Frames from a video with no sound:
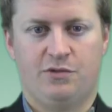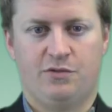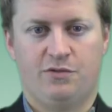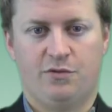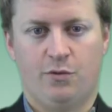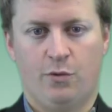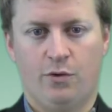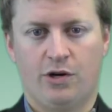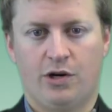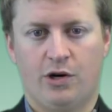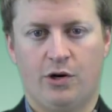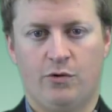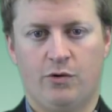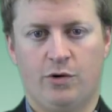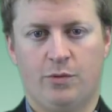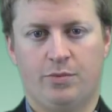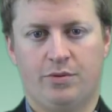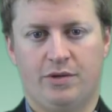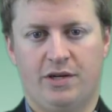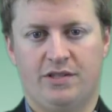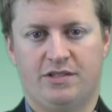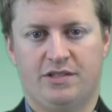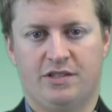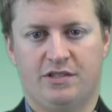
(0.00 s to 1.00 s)
to forego
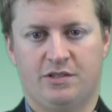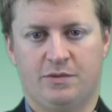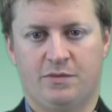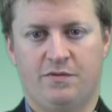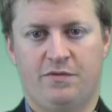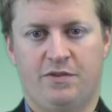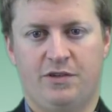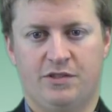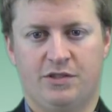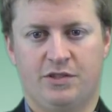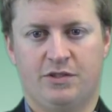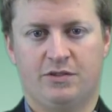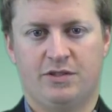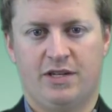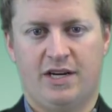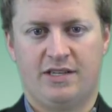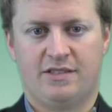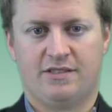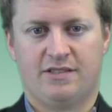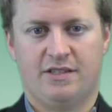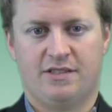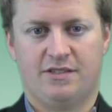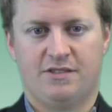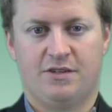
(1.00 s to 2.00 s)
replacing some physical
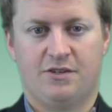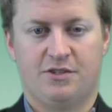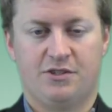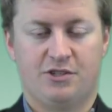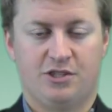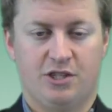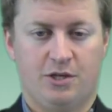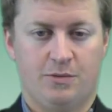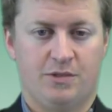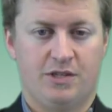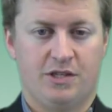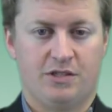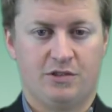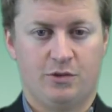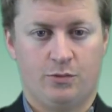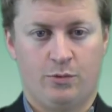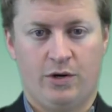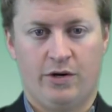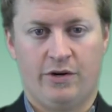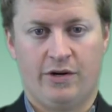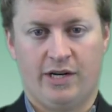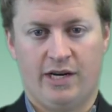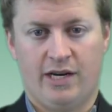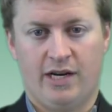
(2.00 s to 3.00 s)
assets that are subject to
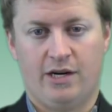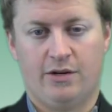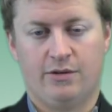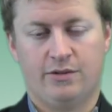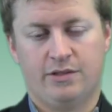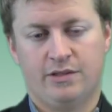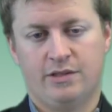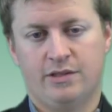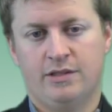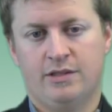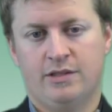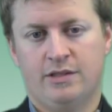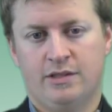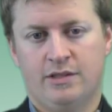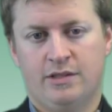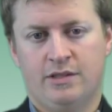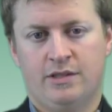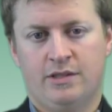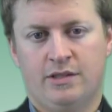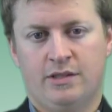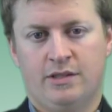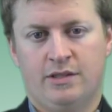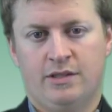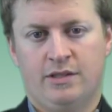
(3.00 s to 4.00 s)
wearing out.
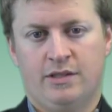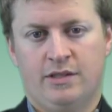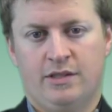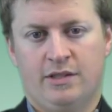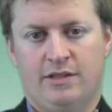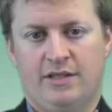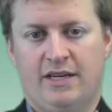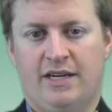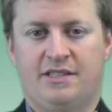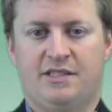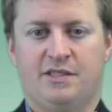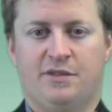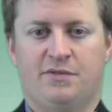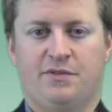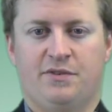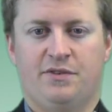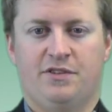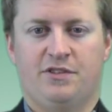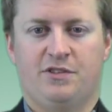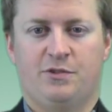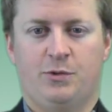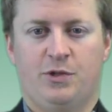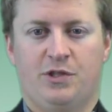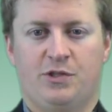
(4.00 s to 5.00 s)
That's it for
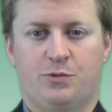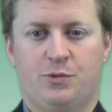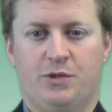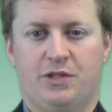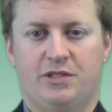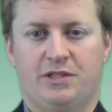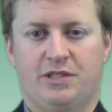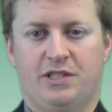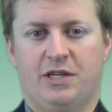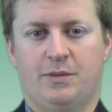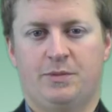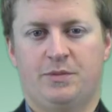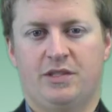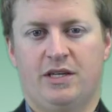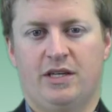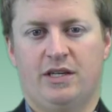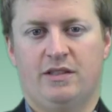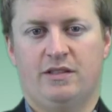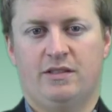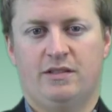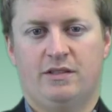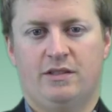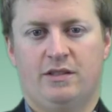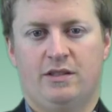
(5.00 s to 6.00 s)
this week's weekly
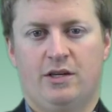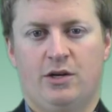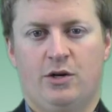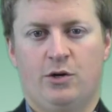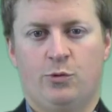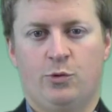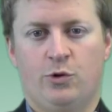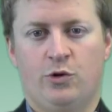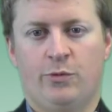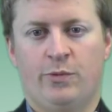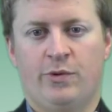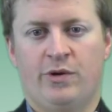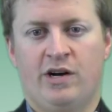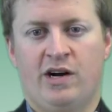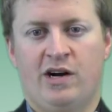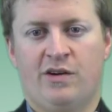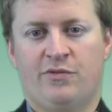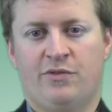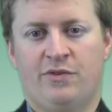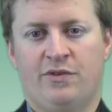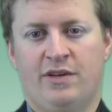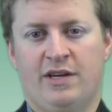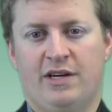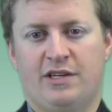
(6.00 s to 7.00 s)
update. We will be
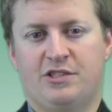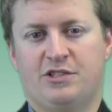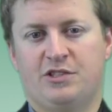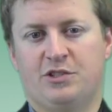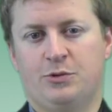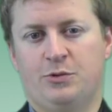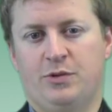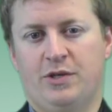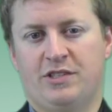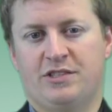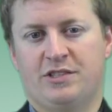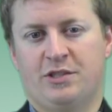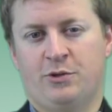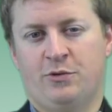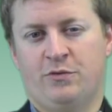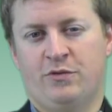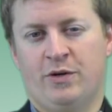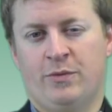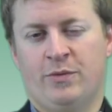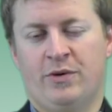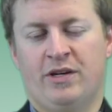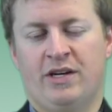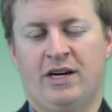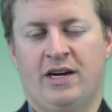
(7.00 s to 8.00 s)
off for the next 2 weeks on
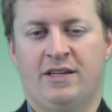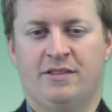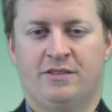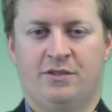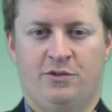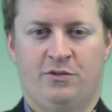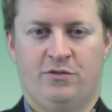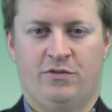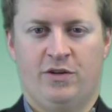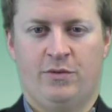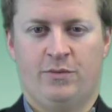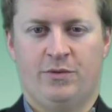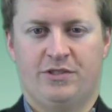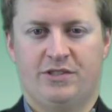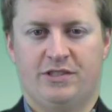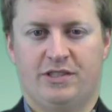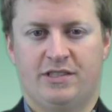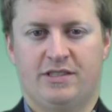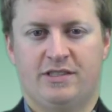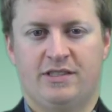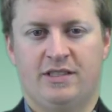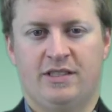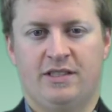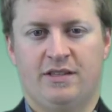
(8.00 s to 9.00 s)
November 9th and November
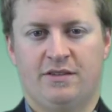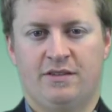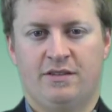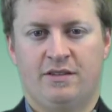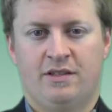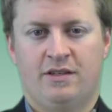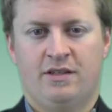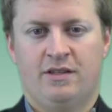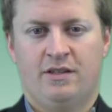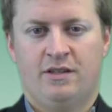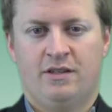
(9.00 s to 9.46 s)
16th.